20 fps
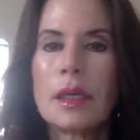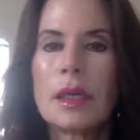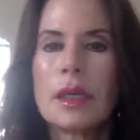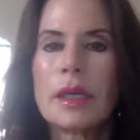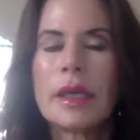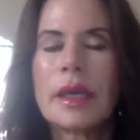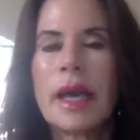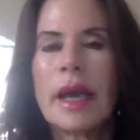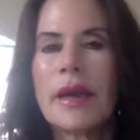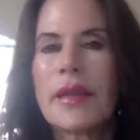
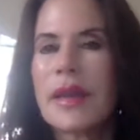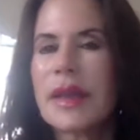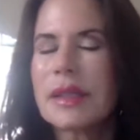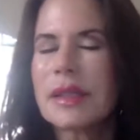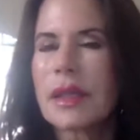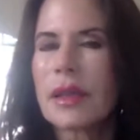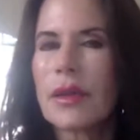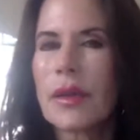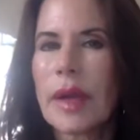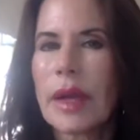Yeah, that's
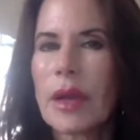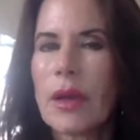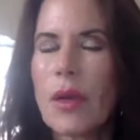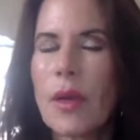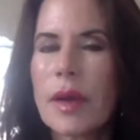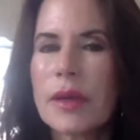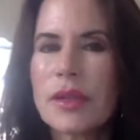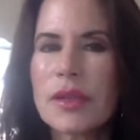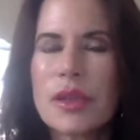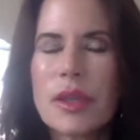a great
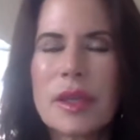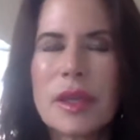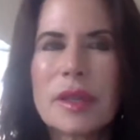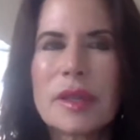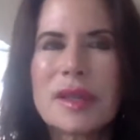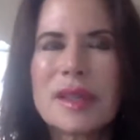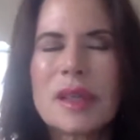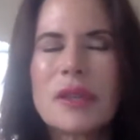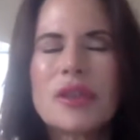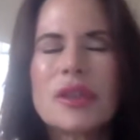question, and
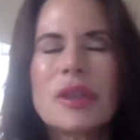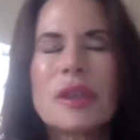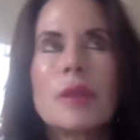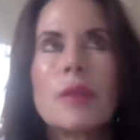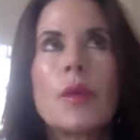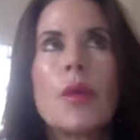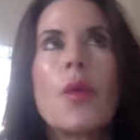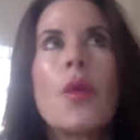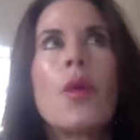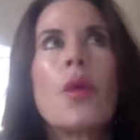such an
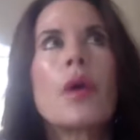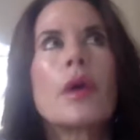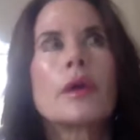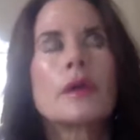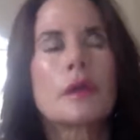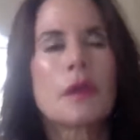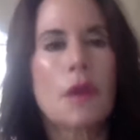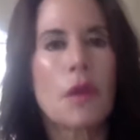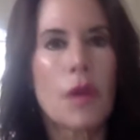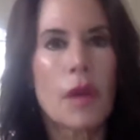
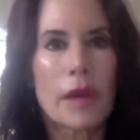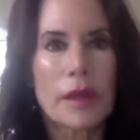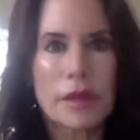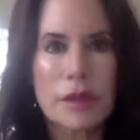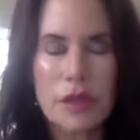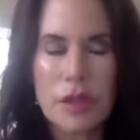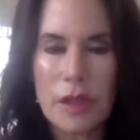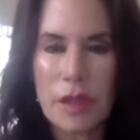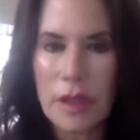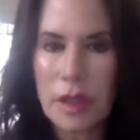important
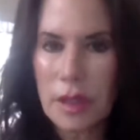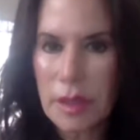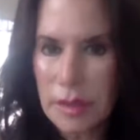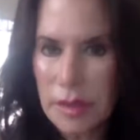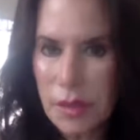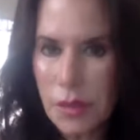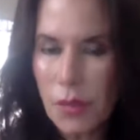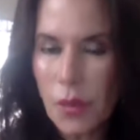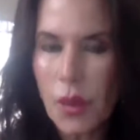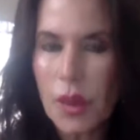question. And
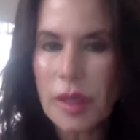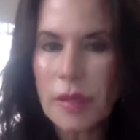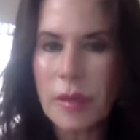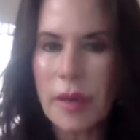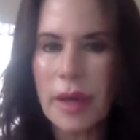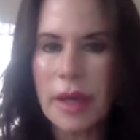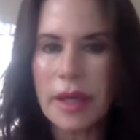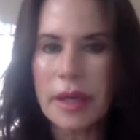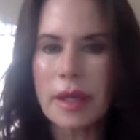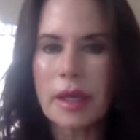it's one of
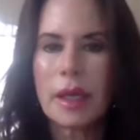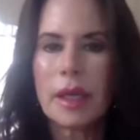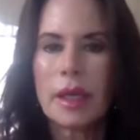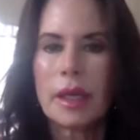my,